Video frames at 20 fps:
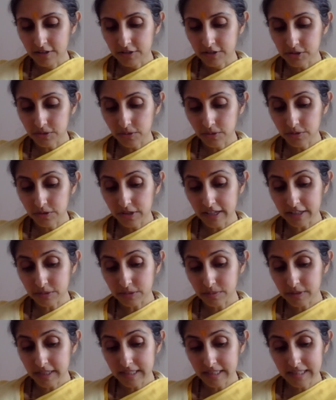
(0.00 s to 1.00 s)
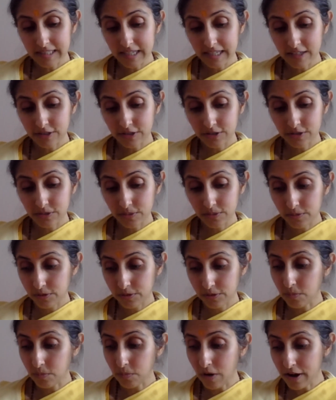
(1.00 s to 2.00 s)
So that's what it says. So
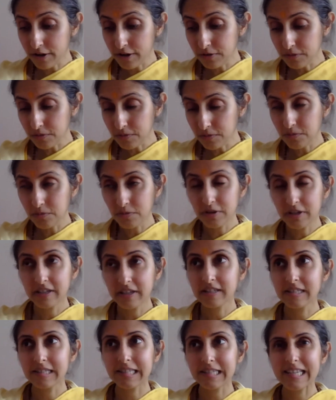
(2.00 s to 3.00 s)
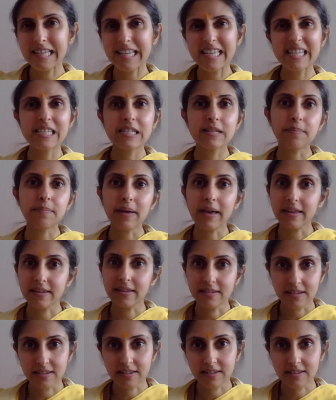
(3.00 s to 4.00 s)
the one who is
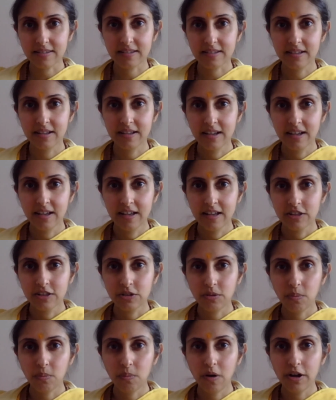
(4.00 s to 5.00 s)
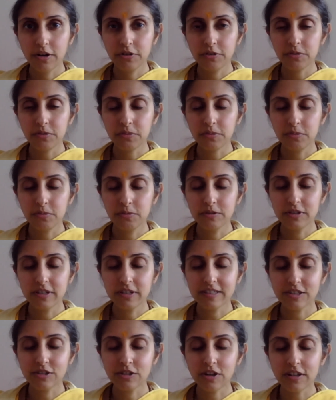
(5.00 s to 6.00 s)
independent, the one who
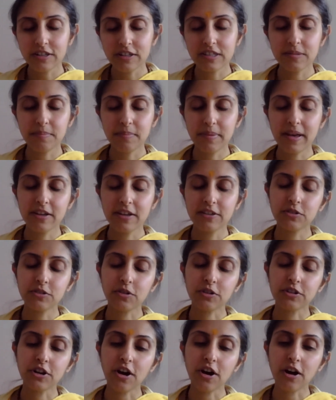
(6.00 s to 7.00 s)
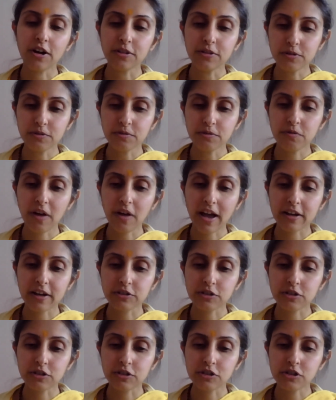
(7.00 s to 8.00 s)
does not depend on other
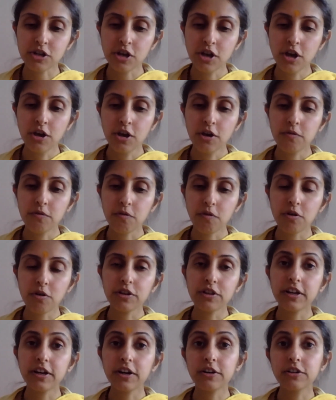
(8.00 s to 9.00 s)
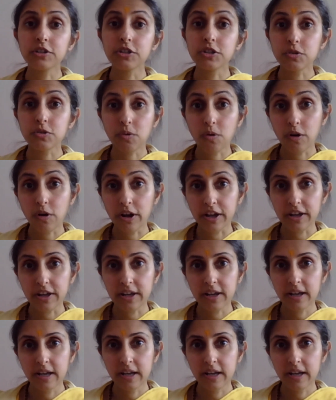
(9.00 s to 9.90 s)
factors for their joy,